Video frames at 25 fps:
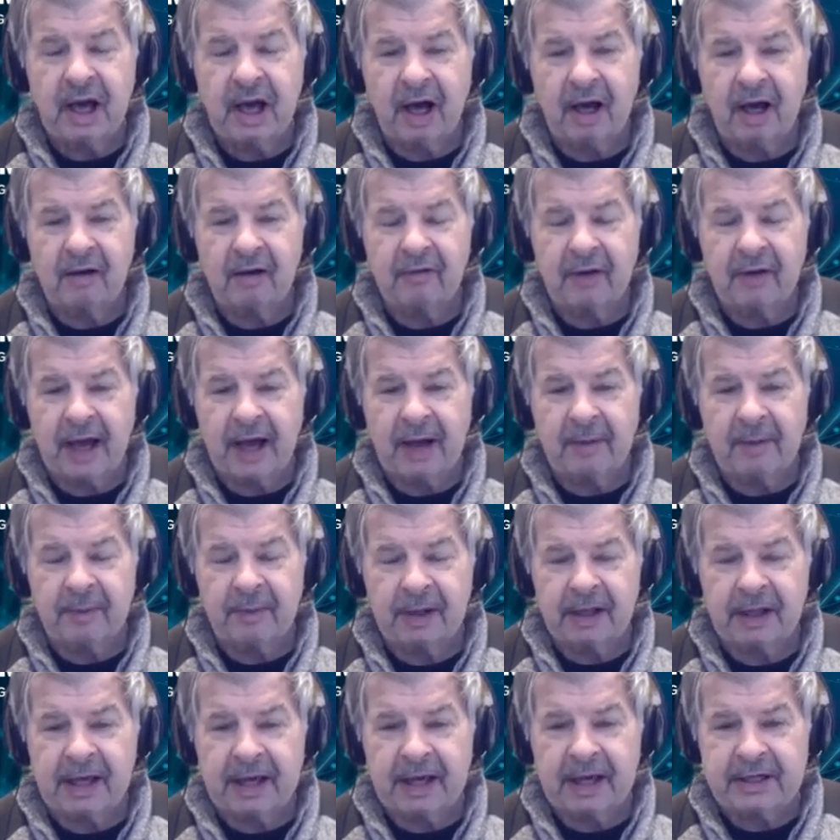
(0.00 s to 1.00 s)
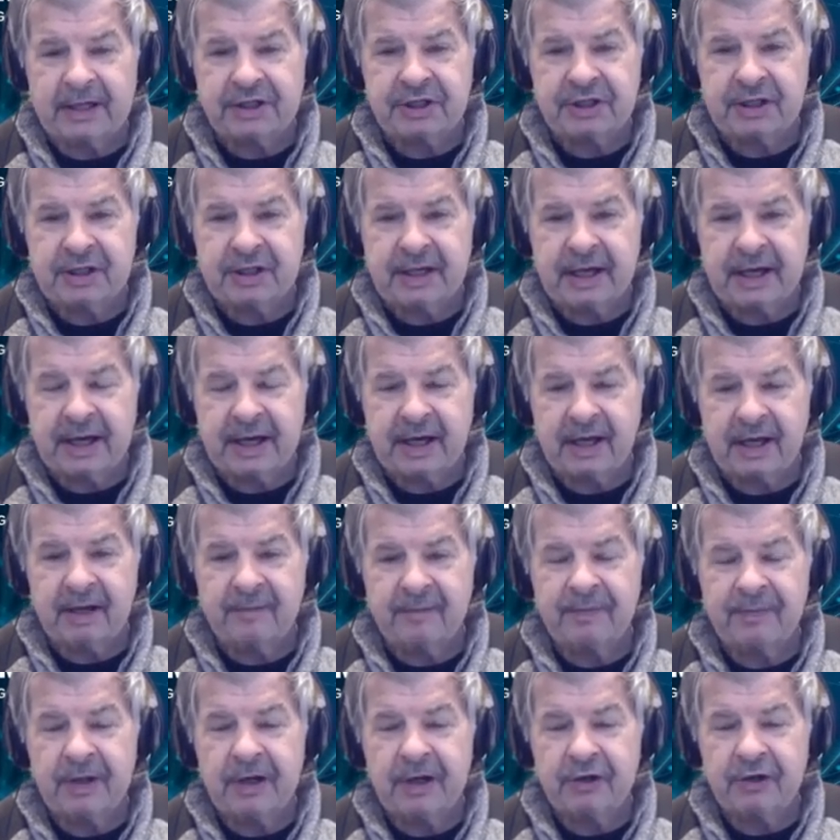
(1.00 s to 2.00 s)
of application
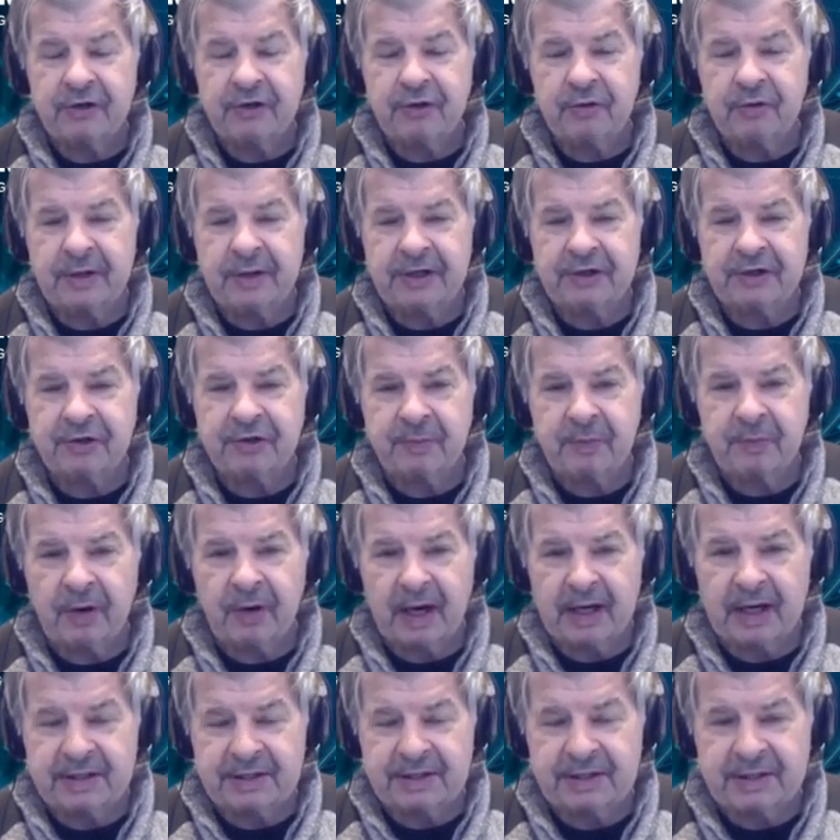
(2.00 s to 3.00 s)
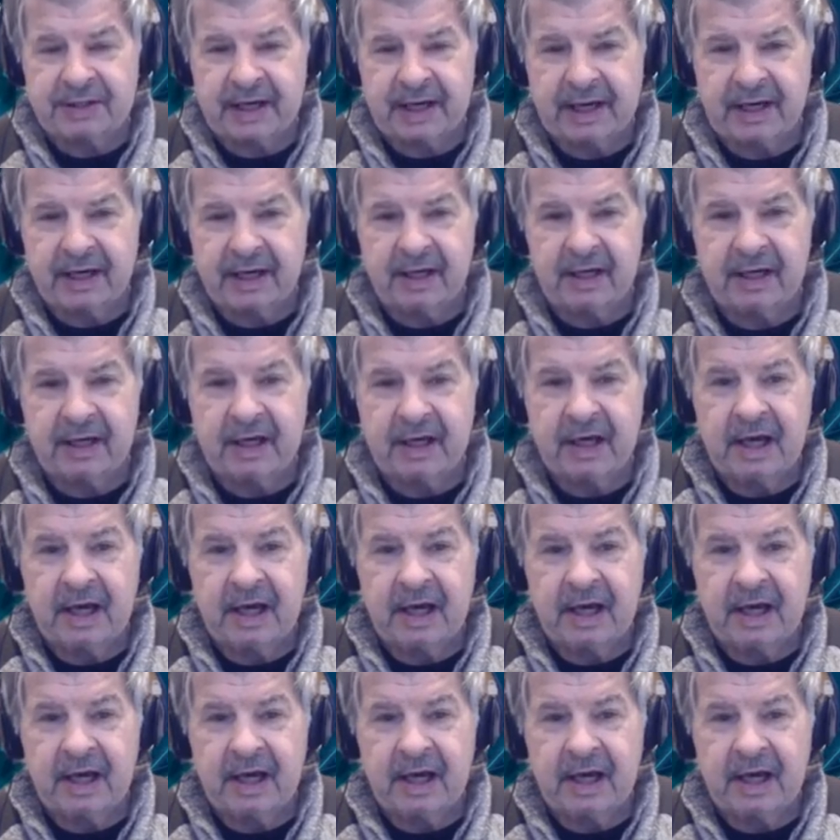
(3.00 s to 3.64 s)
data to enterprise data,